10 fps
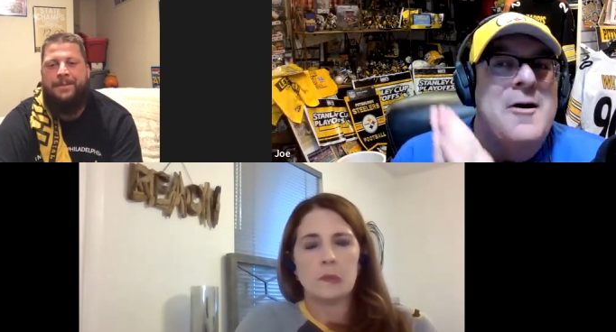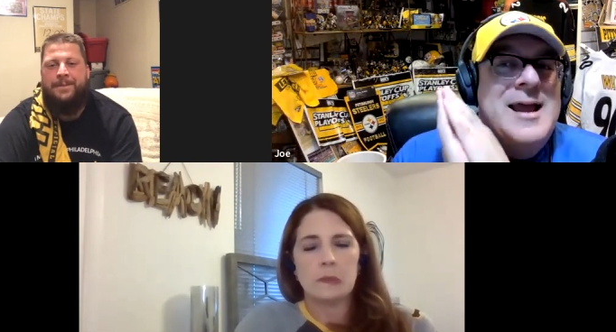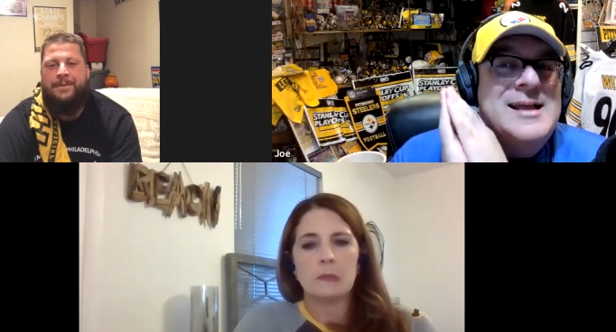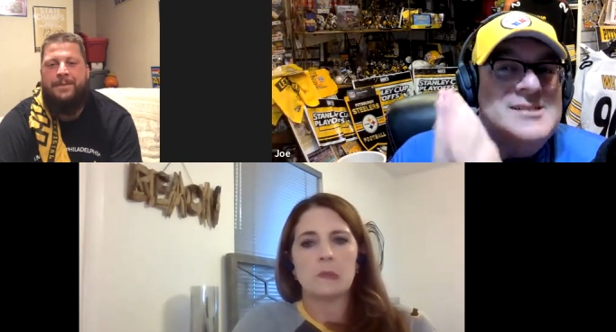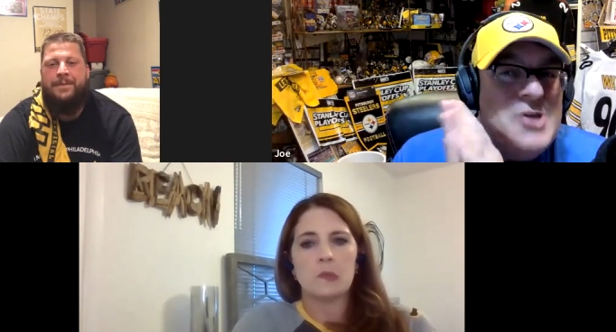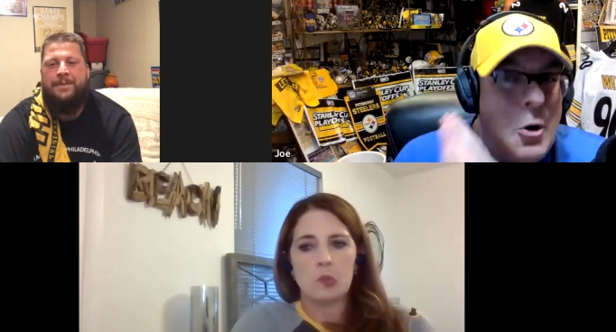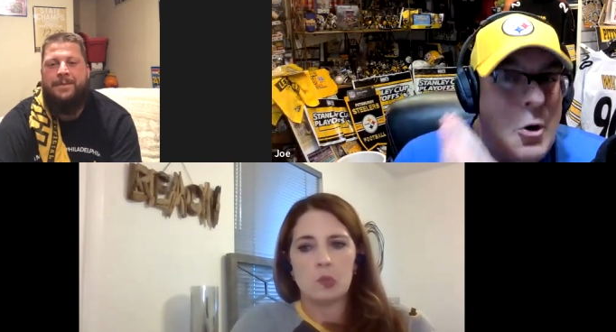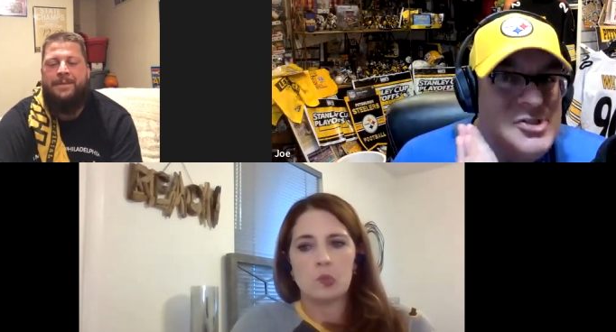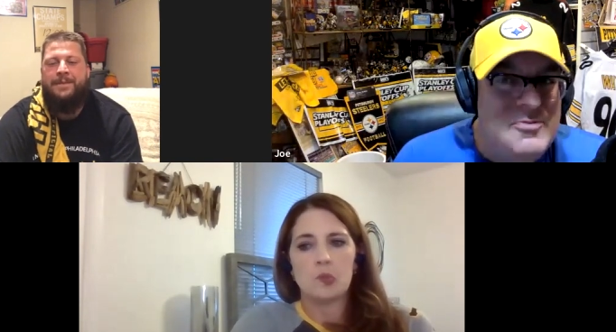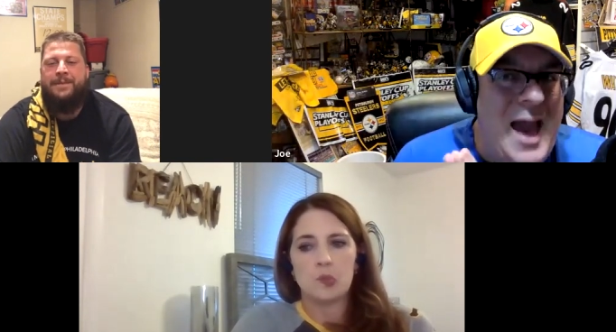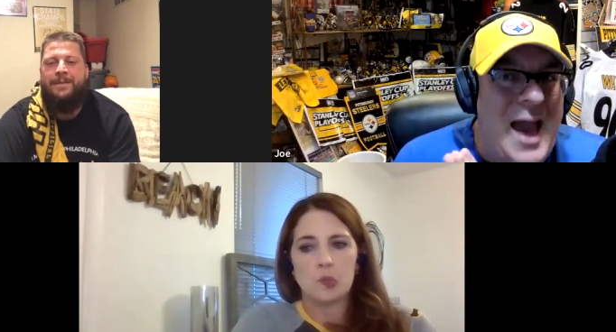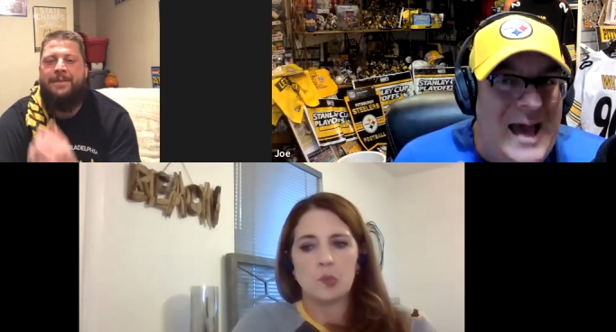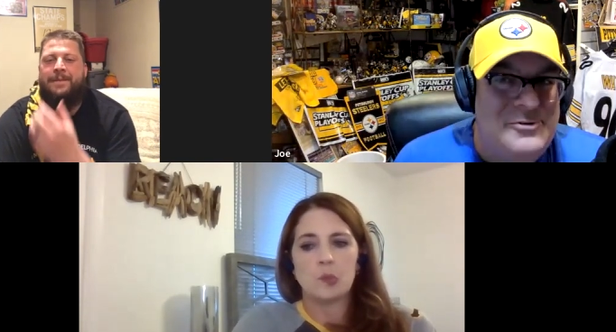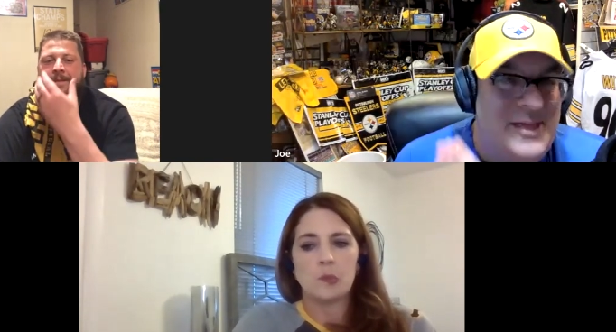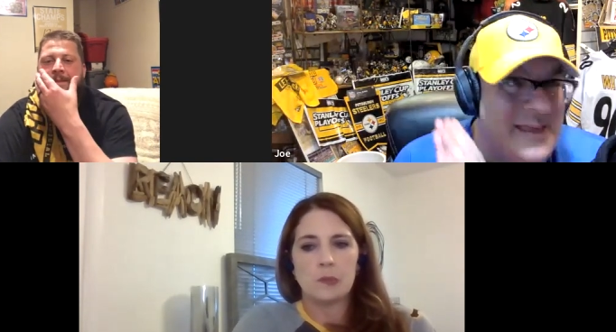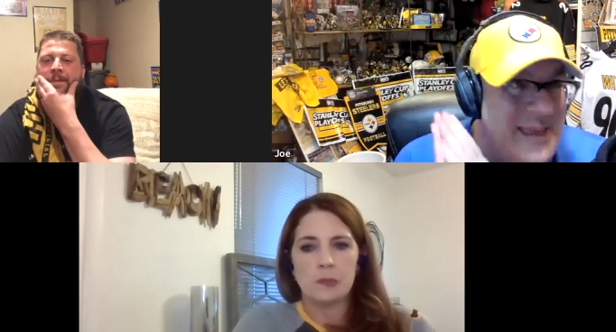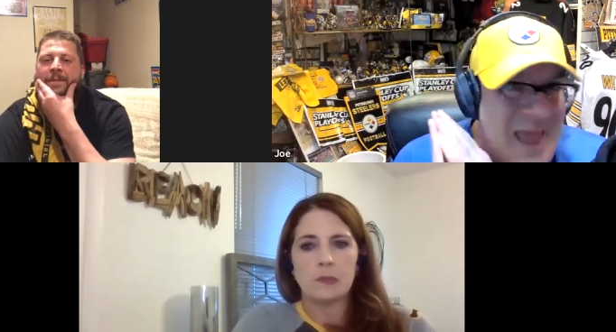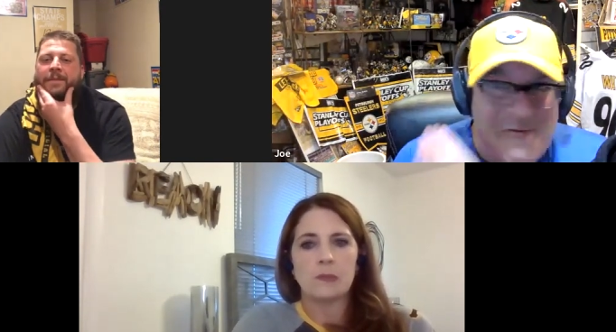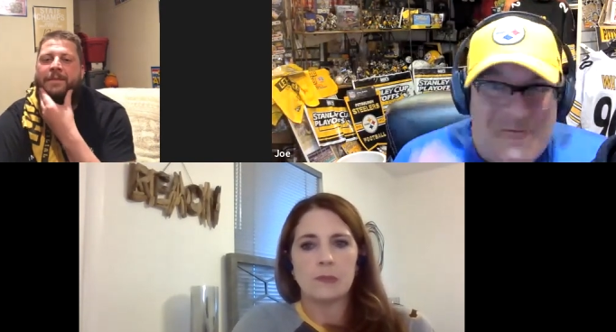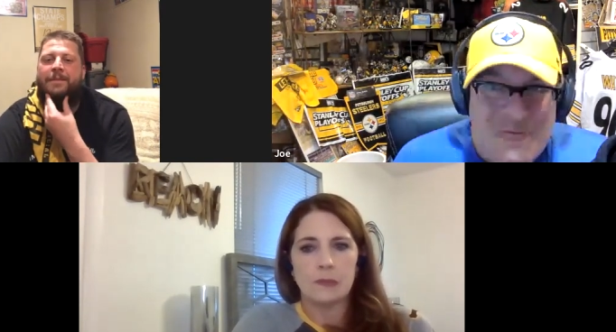Speaker 1: it's going to matter like
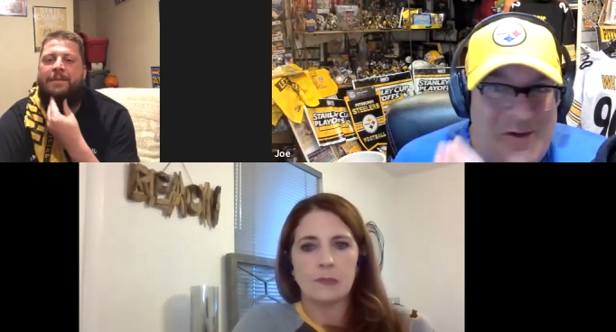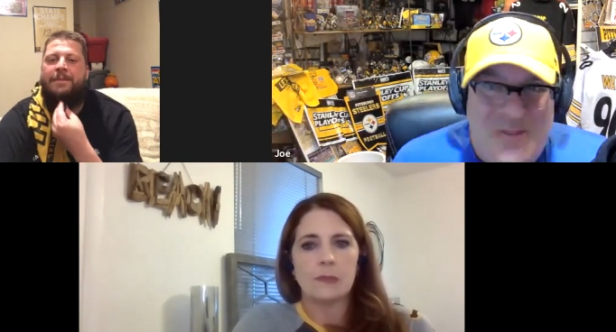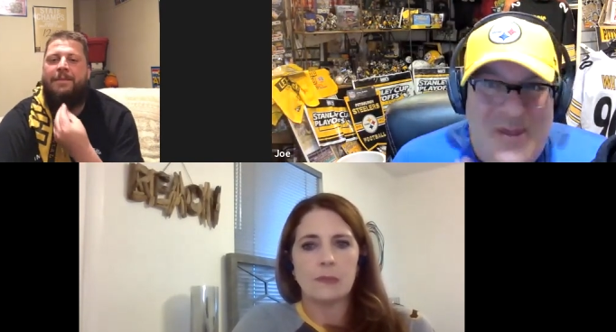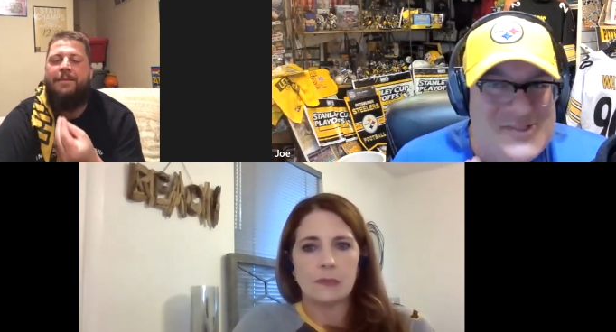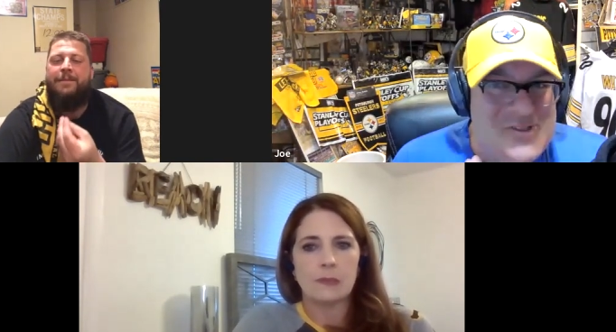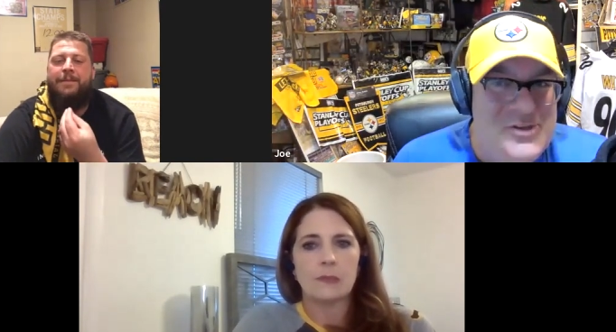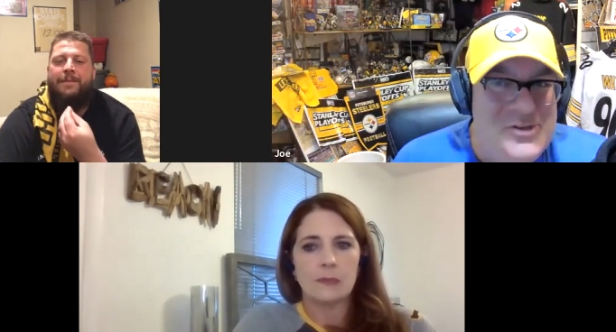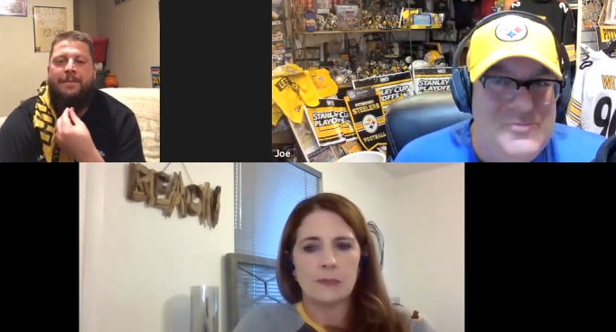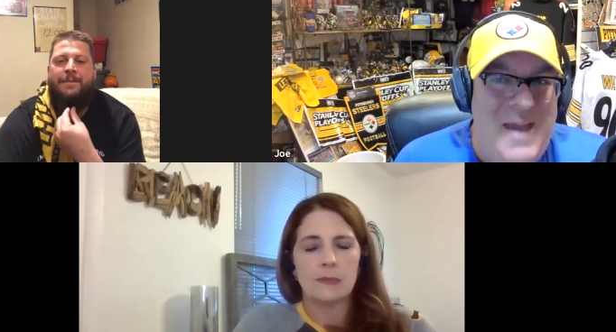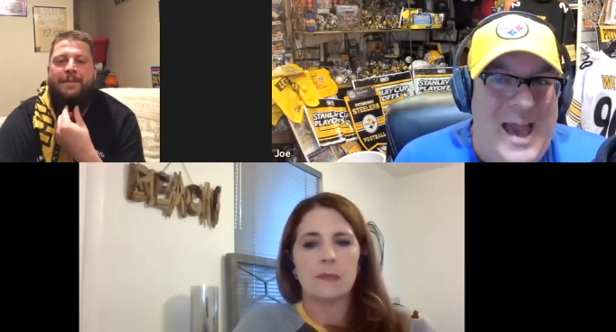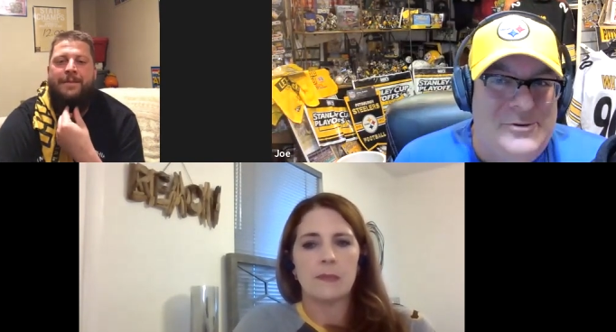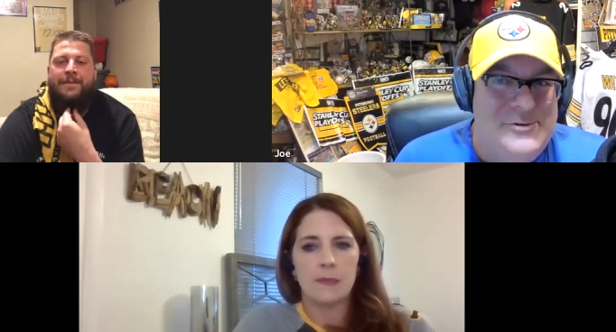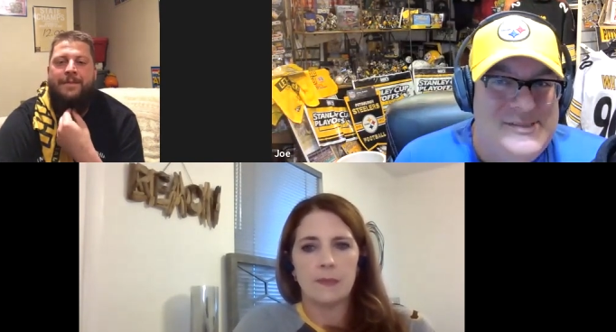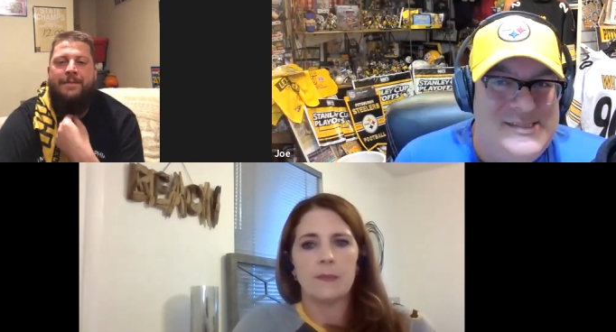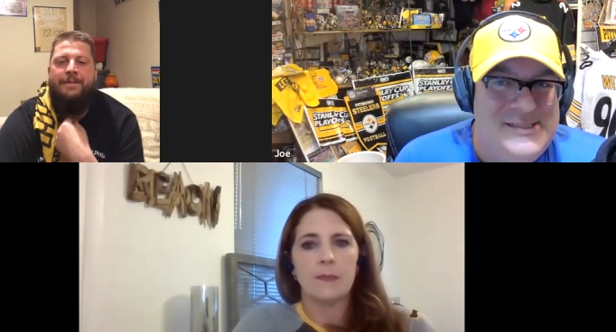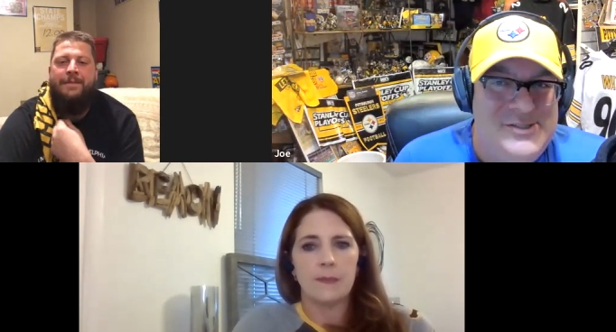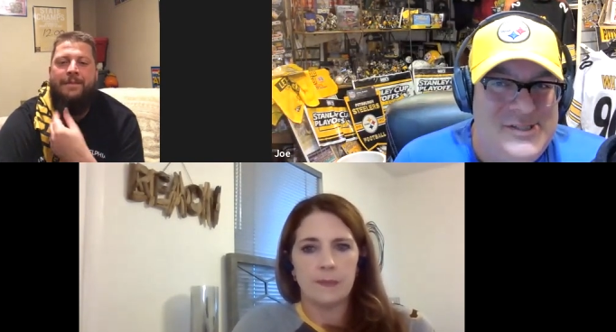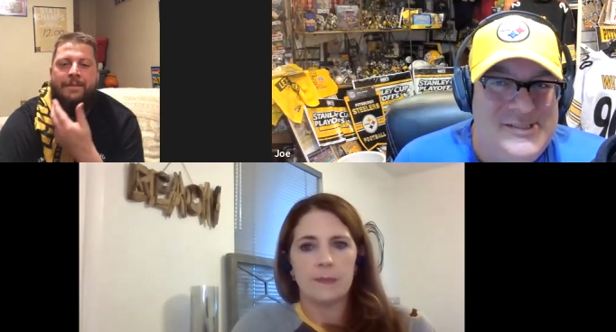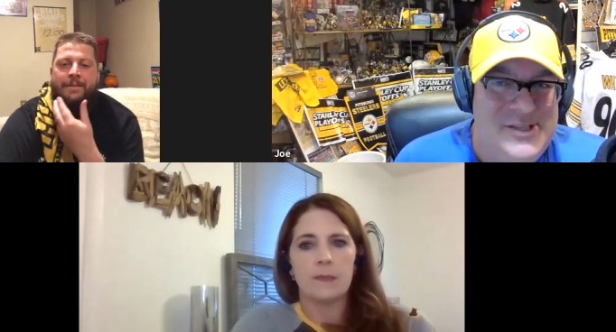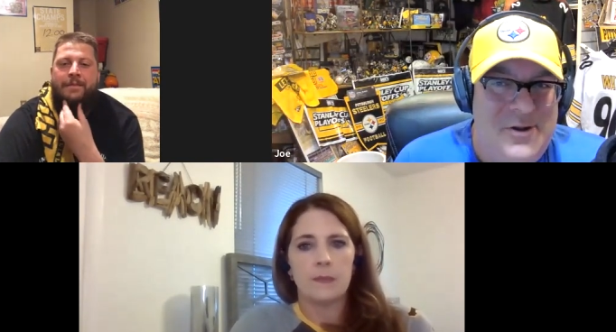everything is going to matter this isn't
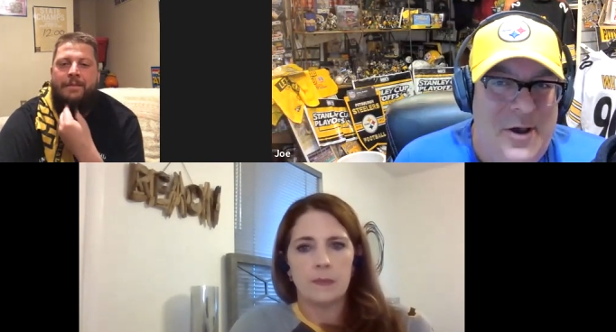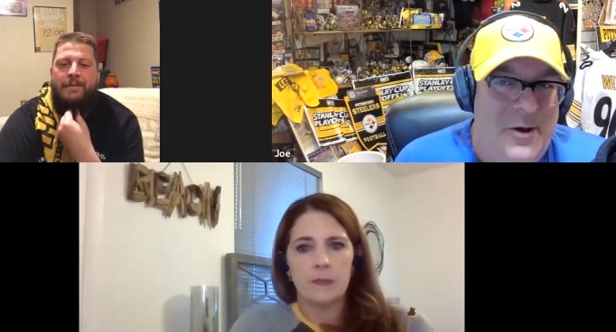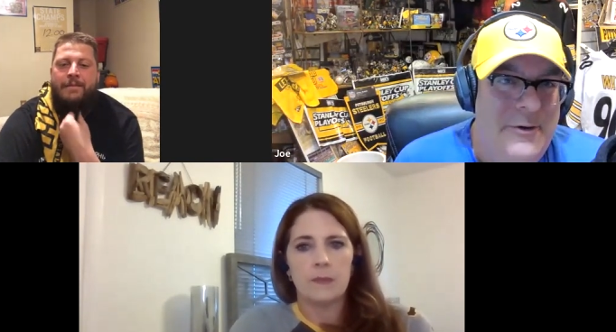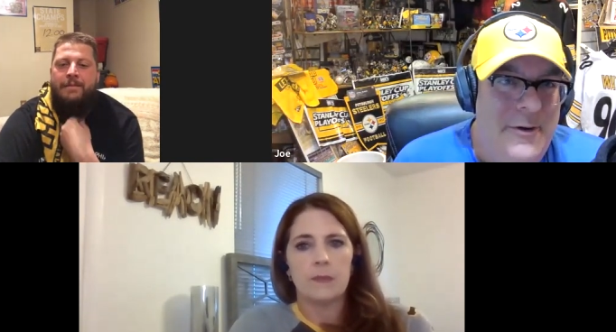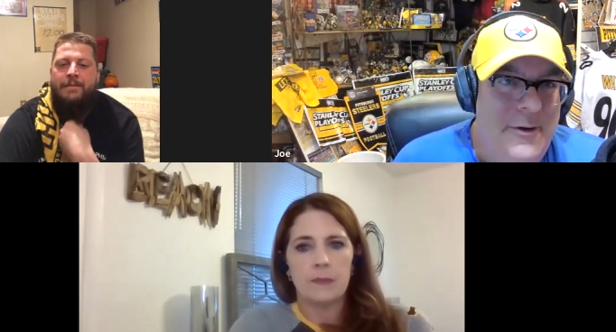just you know